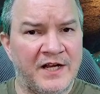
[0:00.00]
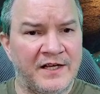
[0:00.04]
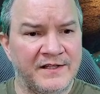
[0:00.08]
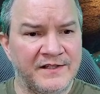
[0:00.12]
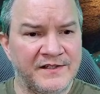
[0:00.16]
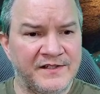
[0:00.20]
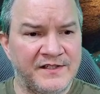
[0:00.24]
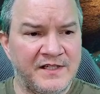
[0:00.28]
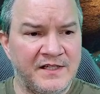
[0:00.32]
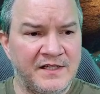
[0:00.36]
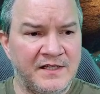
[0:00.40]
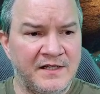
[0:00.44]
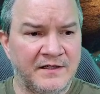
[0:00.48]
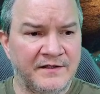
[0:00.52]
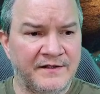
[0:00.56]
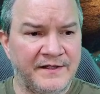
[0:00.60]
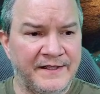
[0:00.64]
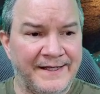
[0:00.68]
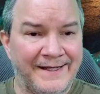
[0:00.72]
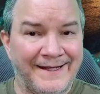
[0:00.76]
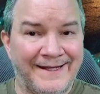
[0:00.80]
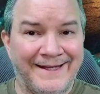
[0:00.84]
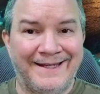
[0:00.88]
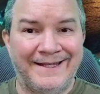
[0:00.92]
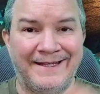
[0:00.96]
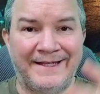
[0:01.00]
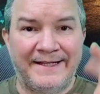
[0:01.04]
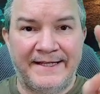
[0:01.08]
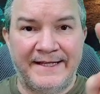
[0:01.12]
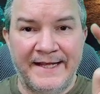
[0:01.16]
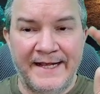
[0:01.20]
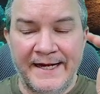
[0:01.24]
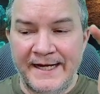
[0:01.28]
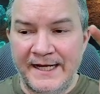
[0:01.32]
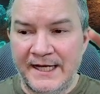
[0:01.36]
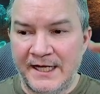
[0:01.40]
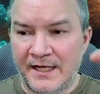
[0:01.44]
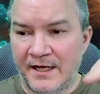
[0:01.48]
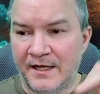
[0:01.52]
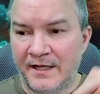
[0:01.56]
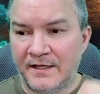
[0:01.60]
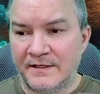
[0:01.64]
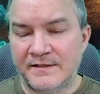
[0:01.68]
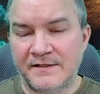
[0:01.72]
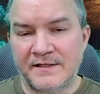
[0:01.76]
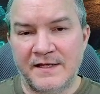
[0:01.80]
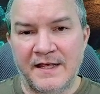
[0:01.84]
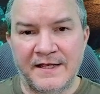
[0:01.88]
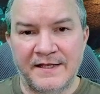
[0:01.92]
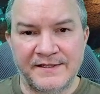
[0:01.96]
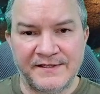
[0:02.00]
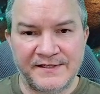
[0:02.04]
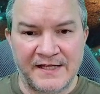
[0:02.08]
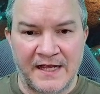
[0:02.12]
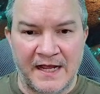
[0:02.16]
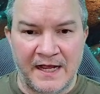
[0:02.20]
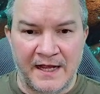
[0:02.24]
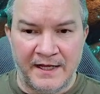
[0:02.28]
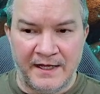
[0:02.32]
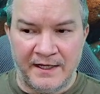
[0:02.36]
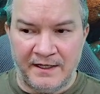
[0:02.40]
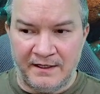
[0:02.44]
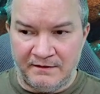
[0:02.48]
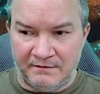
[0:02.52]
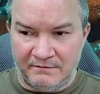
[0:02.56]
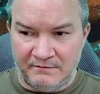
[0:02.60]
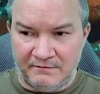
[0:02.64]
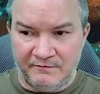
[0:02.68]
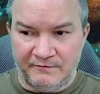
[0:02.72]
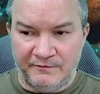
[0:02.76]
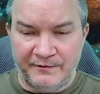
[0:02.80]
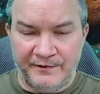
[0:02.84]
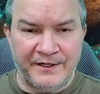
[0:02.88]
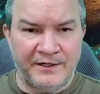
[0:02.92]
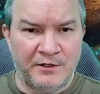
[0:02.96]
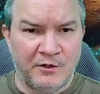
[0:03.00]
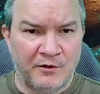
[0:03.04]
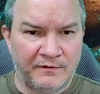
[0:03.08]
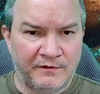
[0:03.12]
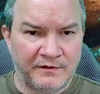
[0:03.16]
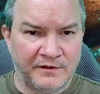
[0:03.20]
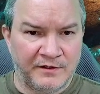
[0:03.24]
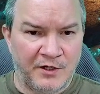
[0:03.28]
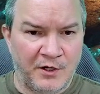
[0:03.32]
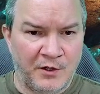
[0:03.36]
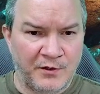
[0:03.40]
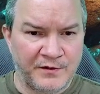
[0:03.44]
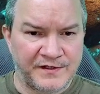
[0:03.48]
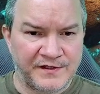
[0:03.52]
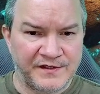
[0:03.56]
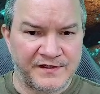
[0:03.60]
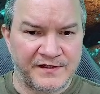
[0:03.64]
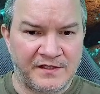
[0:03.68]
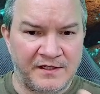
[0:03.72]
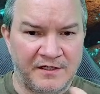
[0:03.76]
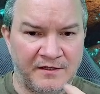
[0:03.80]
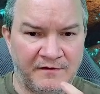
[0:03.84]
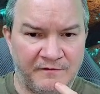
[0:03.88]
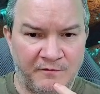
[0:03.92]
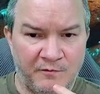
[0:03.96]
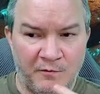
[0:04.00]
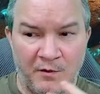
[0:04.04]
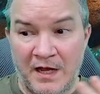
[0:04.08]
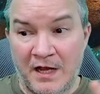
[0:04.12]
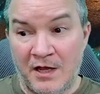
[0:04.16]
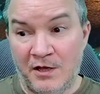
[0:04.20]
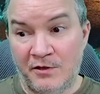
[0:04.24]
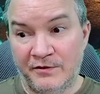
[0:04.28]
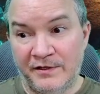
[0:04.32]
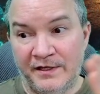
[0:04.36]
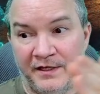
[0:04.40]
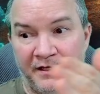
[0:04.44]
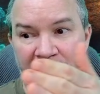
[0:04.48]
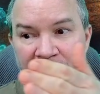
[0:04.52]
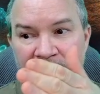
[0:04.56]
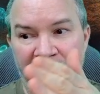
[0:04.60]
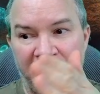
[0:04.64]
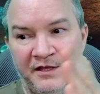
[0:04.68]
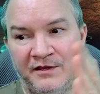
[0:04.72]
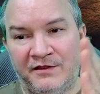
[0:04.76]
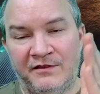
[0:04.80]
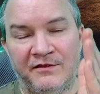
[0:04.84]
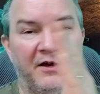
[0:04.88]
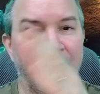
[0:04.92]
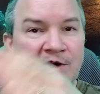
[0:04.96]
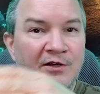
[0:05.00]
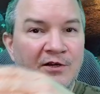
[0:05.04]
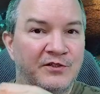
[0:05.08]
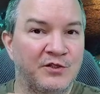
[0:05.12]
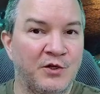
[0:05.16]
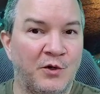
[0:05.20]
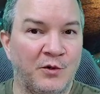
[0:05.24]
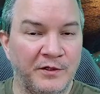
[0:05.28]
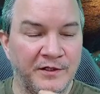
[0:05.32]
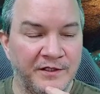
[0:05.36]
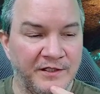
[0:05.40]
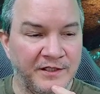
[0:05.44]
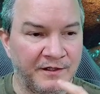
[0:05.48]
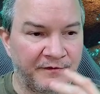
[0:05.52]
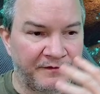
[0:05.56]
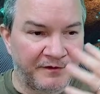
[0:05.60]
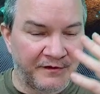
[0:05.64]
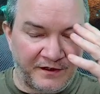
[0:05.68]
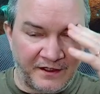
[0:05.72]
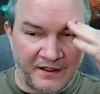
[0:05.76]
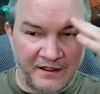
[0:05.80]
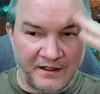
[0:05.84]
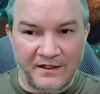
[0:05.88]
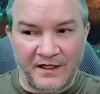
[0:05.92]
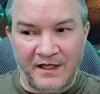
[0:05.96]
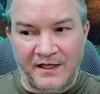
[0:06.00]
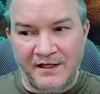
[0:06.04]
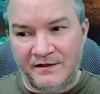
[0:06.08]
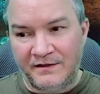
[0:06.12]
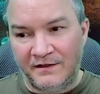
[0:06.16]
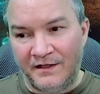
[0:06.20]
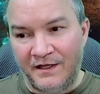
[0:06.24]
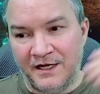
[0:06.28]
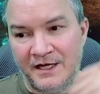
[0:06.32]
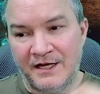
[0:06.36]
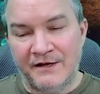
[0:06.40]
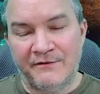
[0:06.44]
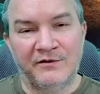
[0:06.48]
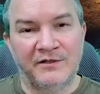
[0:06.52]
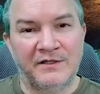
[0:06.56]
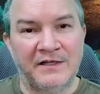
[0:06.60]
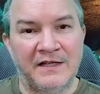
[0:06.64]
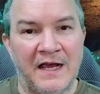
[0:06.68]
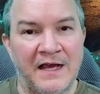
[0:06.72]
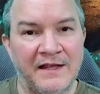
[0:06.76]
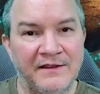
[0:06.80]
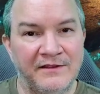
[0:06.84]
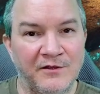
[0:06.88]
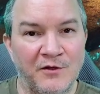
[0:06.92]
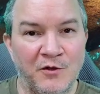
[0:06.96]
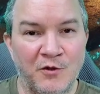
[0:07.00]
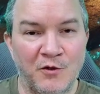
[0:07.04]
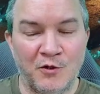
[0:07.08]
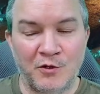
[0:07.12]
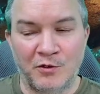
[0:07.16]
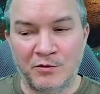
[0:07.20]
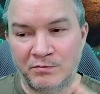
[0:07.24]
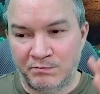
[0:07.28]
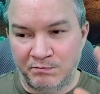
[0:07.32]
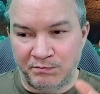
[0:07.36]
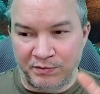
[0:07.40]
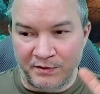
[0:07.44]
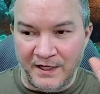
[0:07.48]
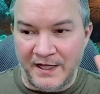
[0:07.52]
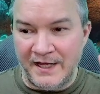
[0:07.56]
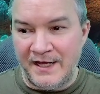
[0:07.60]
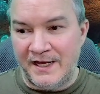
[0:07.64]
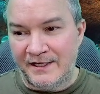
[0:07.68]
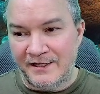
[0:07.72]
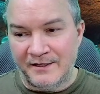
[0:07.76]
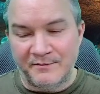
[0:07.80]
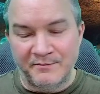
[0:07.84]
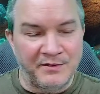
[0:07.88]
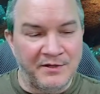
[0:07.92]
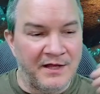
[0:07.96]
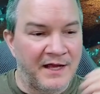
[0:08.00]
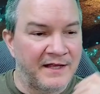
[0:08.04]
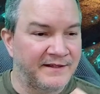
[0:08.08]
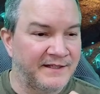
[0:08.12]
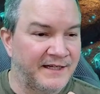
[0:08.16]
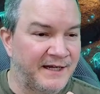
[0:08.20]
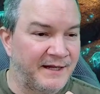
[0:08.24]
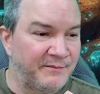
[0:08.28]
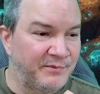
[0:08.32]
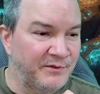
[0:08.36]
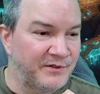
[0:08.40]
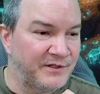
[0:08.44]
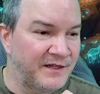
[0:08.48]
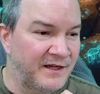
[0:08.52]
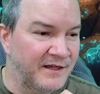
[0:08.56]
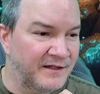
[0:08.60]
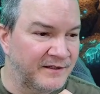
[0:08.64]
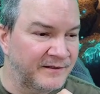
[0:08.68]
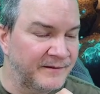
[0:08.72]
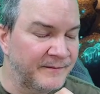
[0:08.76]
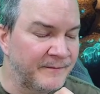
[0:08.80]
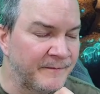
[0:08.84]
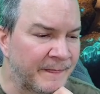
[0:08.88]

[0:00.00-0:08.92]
and see, are they getting it, as I read over the notes and see if, wow, they thought a totally different thing. They never got the whole plan, the plot that I put together.